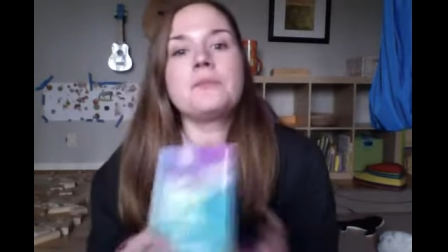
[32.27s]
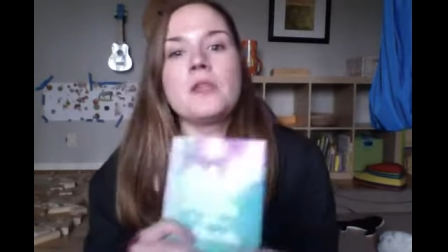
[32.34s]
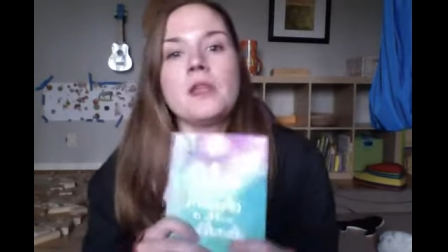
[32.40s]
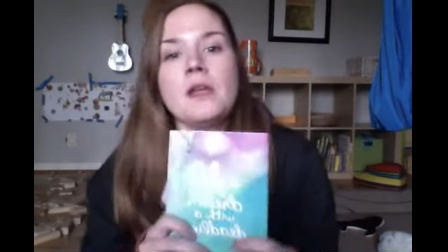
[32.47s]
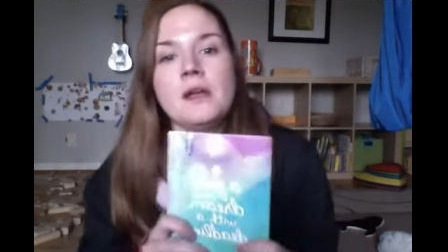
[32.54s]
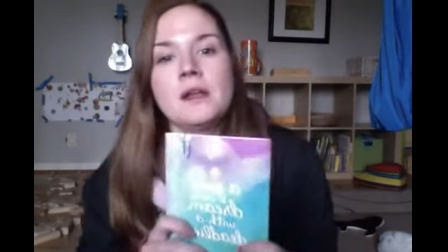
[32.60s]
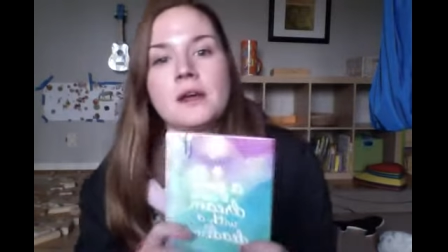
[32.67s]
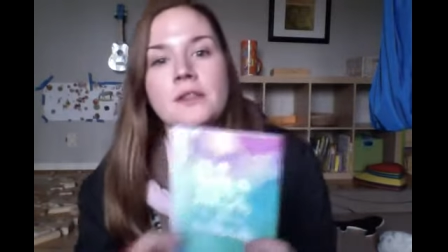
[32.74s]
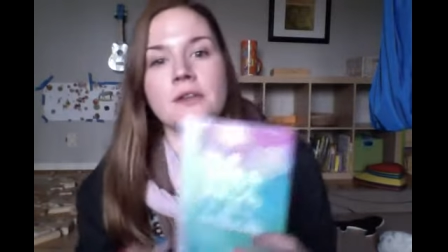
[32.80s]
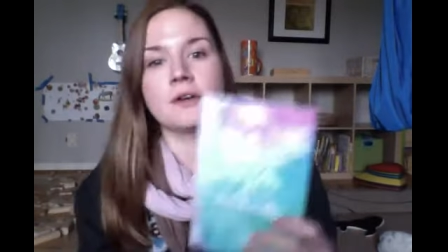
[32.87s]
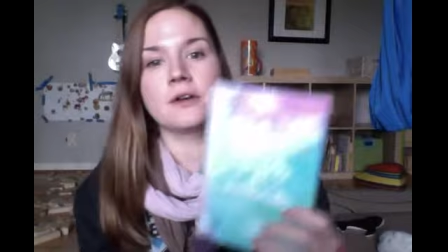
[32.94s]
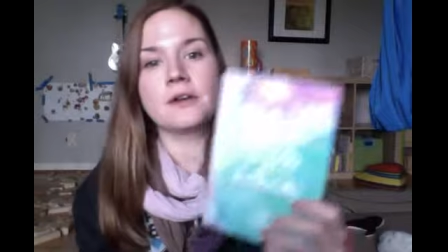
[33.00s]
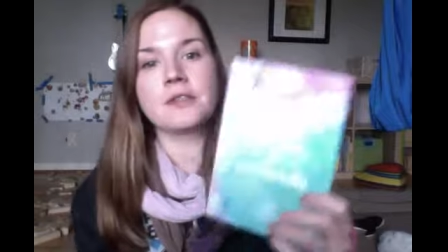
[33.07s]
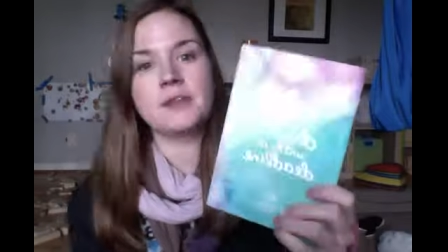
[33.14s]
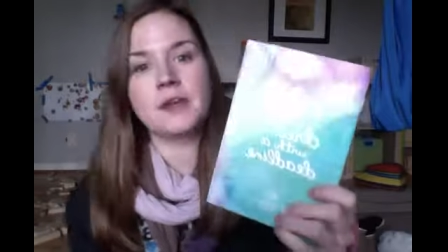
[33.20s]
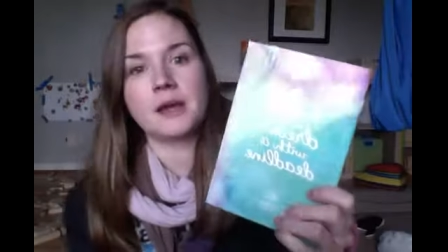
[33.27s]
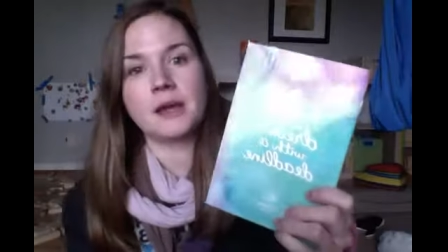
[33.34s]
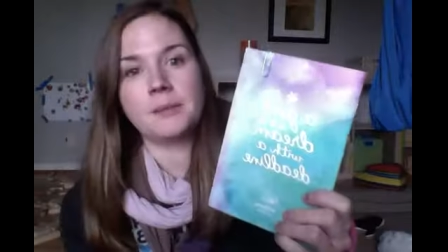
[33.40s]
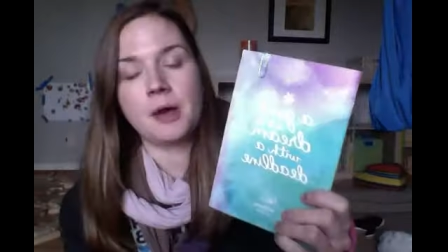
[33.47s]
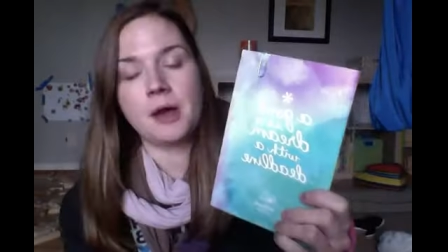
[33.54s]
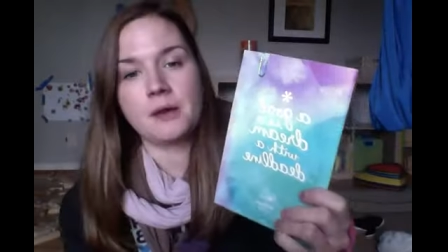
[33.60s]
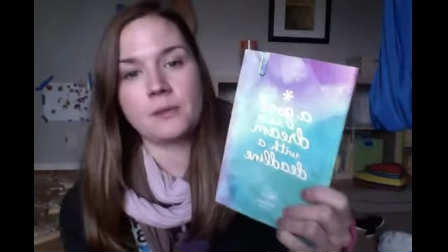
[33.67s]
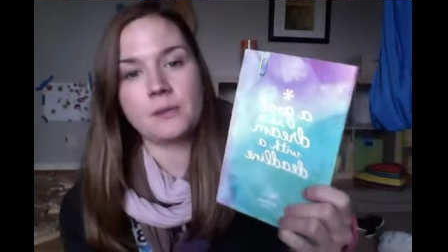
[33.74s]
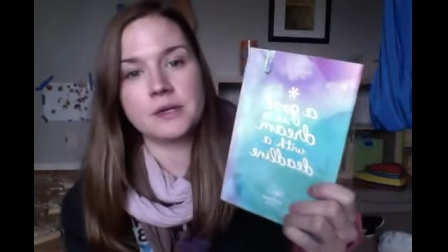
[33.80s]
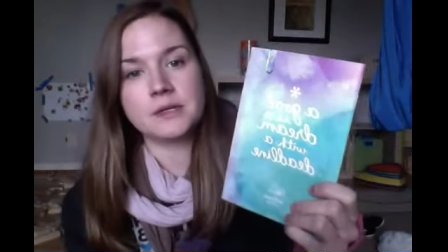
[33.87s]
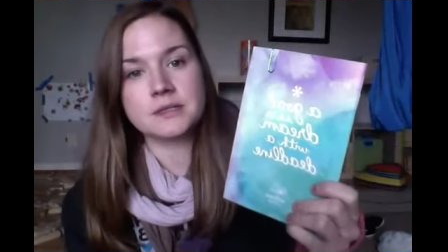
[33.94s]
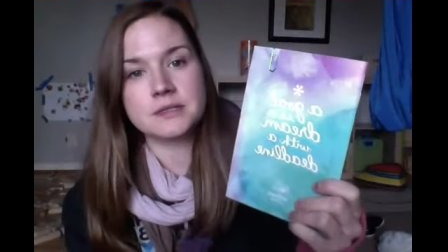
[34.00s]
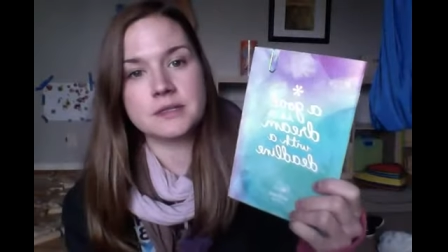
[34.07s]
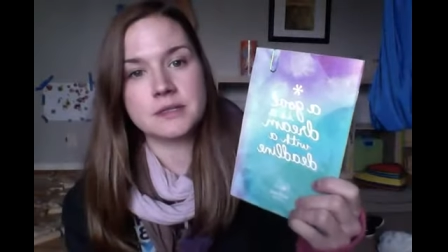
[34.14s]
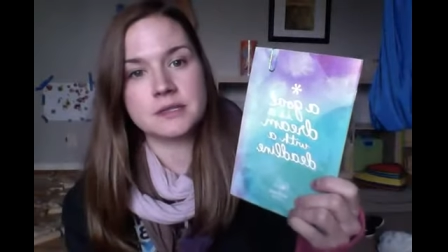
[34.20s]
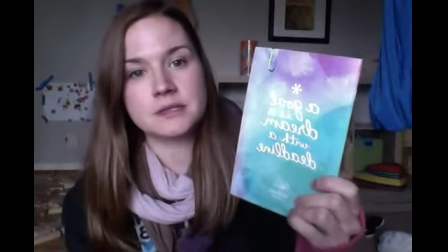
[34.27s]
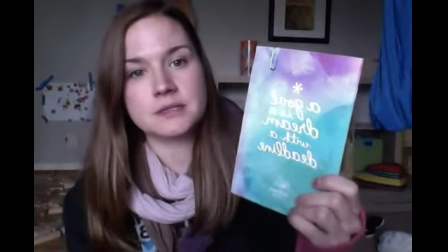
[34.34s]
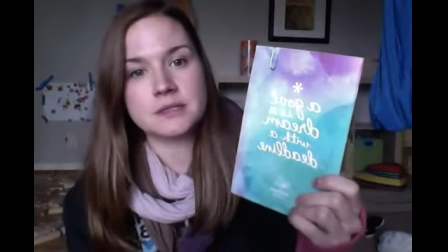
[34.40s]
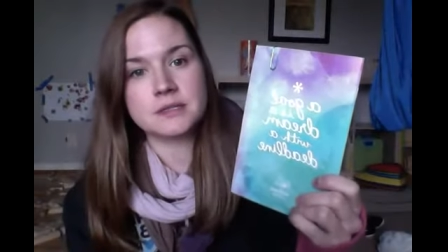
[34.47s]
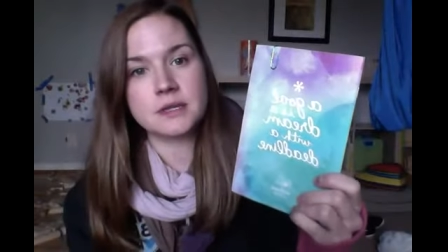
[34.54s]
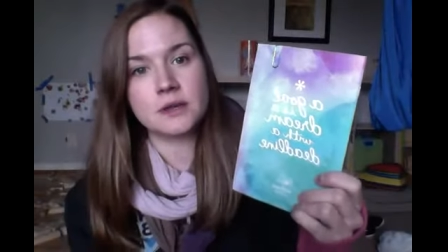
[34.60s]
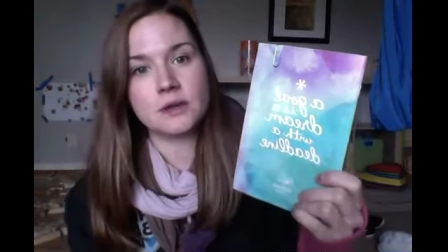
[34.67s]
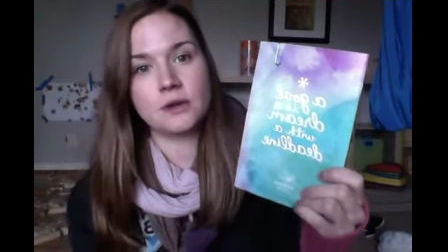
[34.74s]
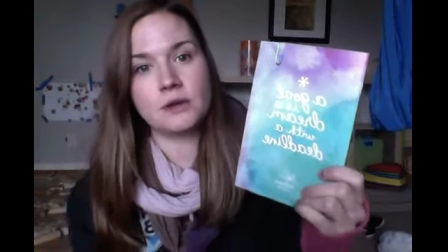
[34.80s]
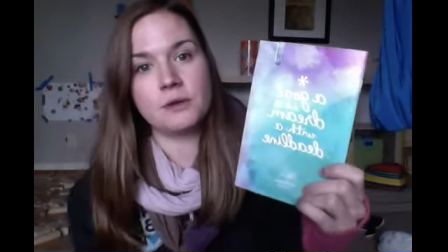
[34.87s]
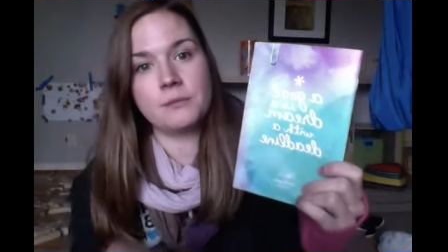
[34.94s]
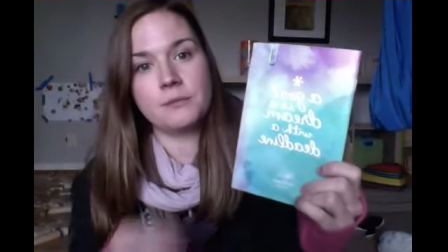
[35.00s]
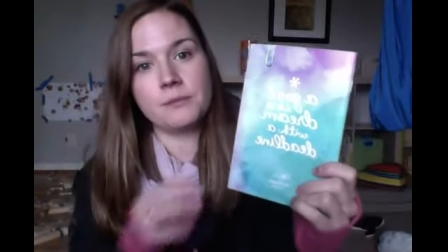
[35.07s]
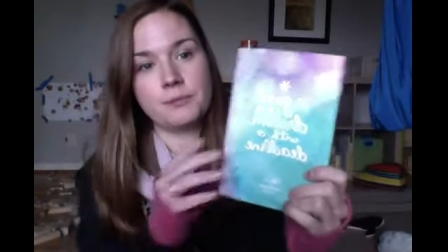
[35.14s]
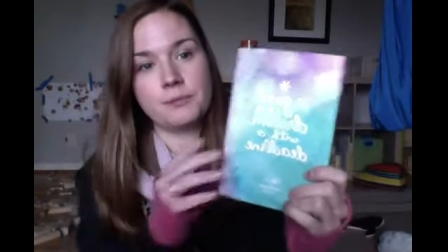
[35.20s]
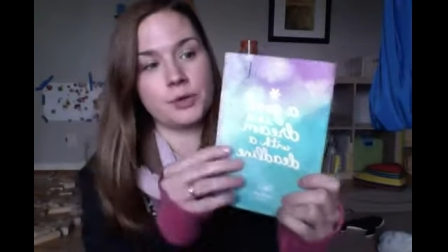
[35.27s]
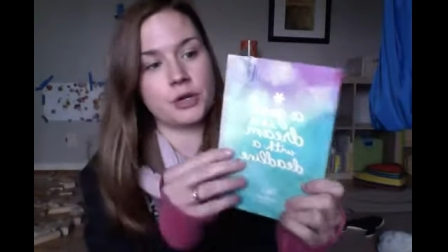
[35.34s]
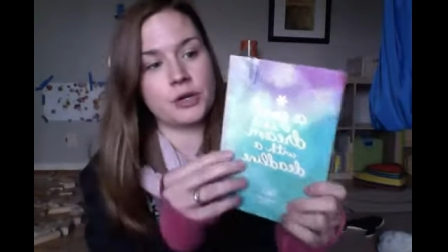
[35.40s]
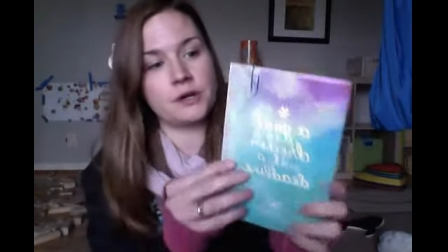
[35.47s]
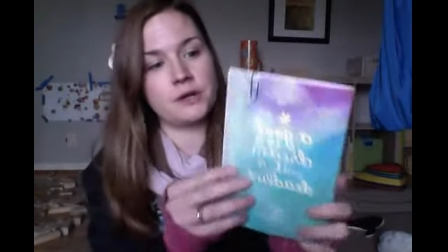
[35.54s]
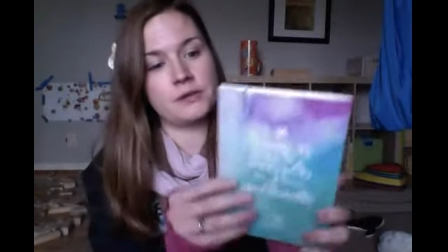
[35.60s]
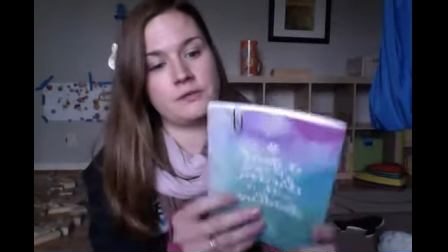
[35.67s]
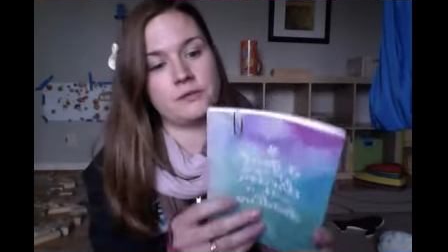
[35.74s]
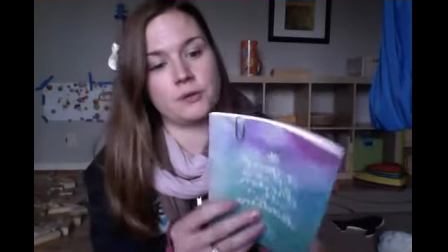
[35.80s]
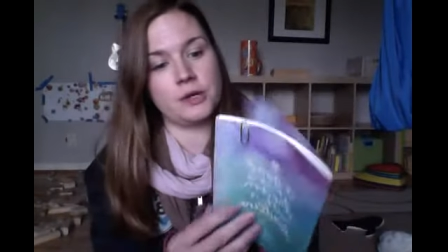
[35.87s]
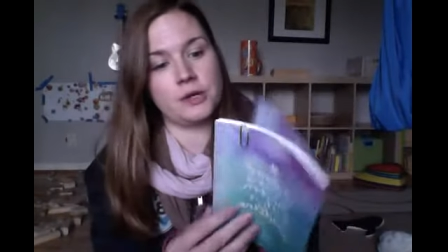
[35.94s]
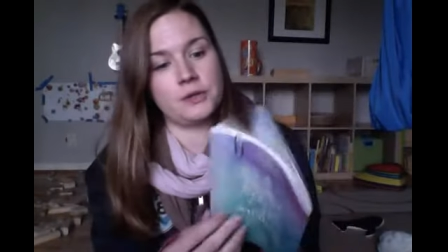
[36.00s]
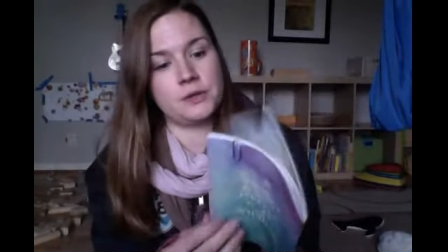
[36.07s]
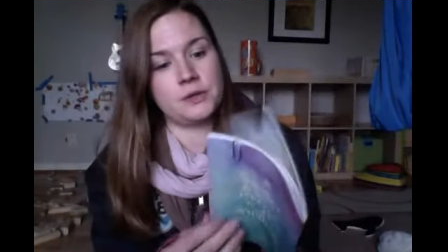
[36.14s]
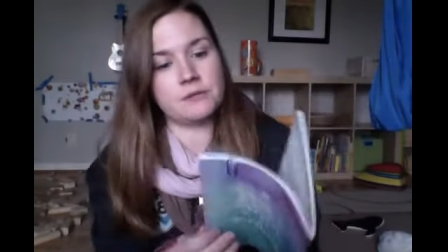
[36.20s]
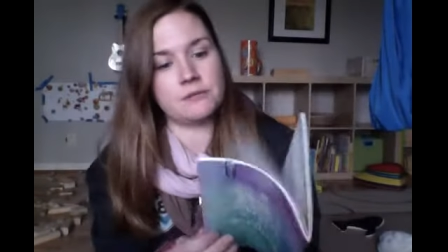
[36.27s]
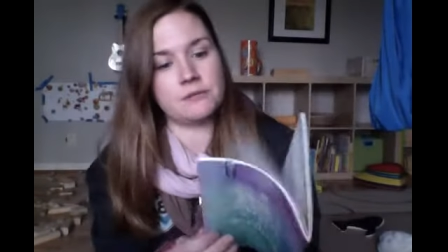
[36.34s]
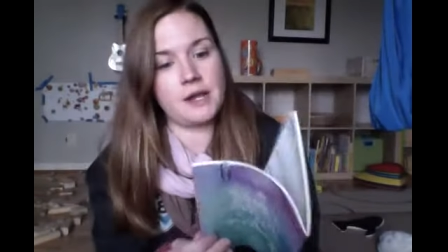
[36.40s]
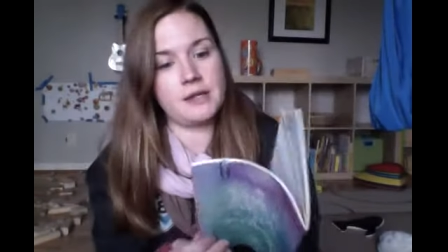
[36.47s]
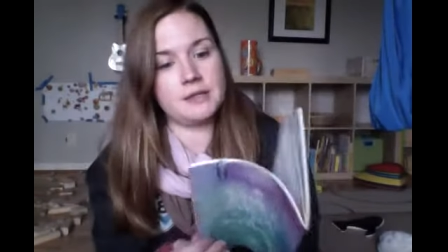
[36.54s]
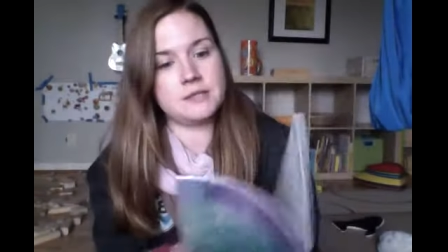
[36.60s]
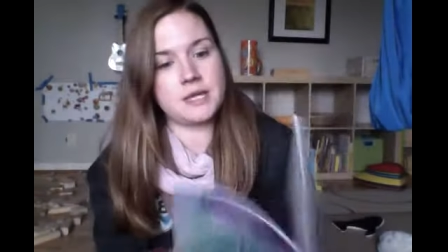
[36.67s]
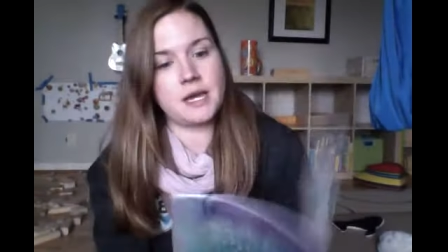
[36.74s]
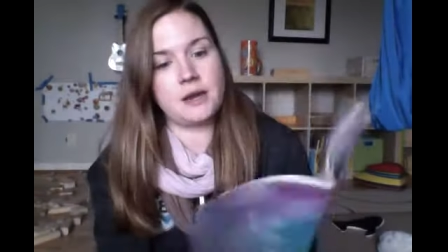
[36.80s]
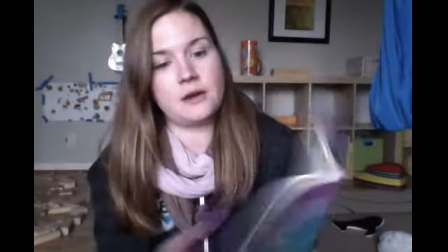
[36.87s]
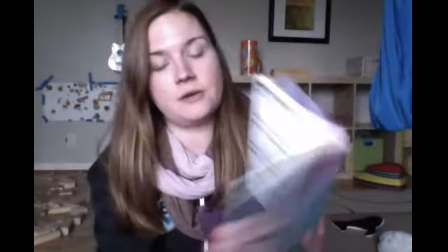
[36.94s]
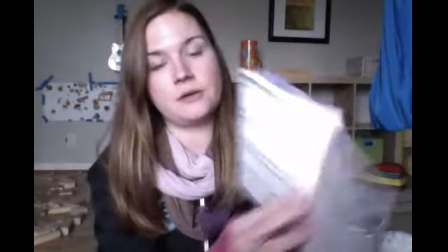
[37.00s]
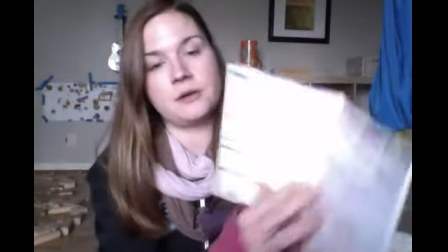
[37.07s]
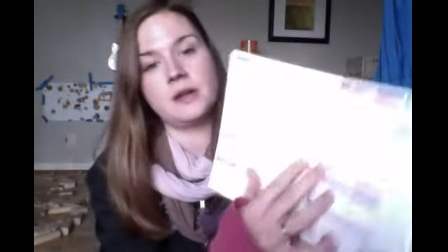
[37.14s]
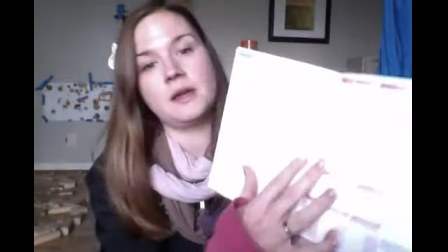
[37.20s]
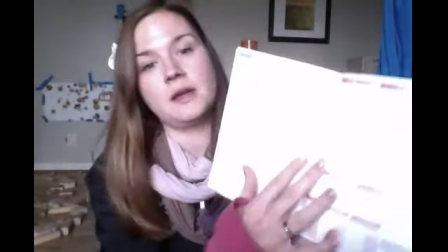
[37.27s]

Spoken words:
Another thing I bought was this book where you can write down